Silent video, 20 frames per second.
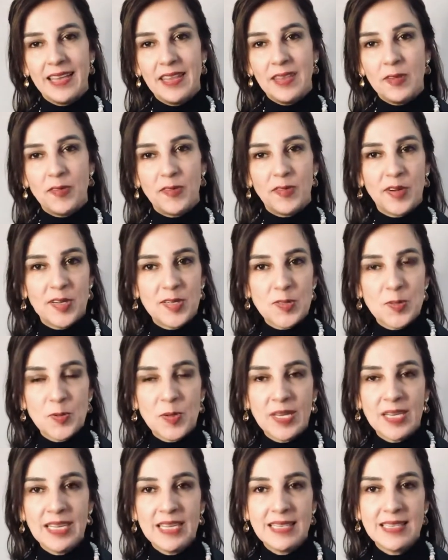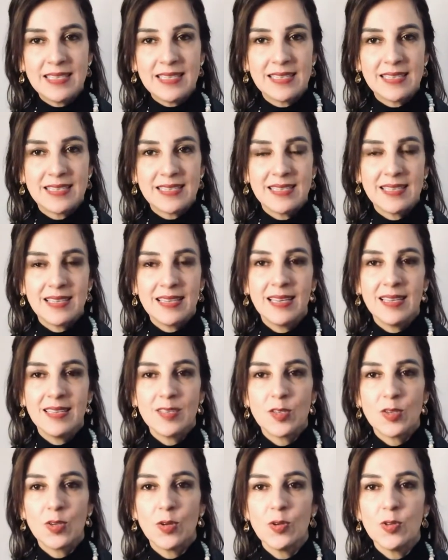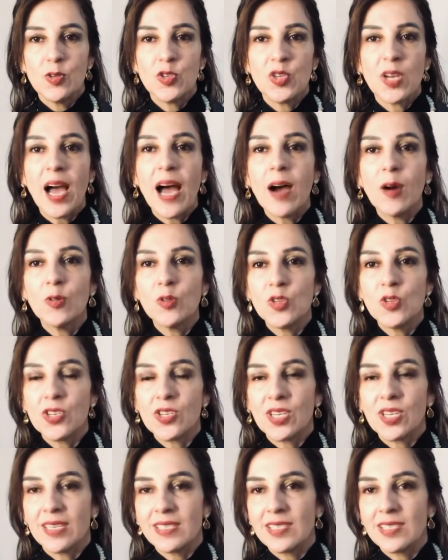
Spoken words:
The first one is called Saucha.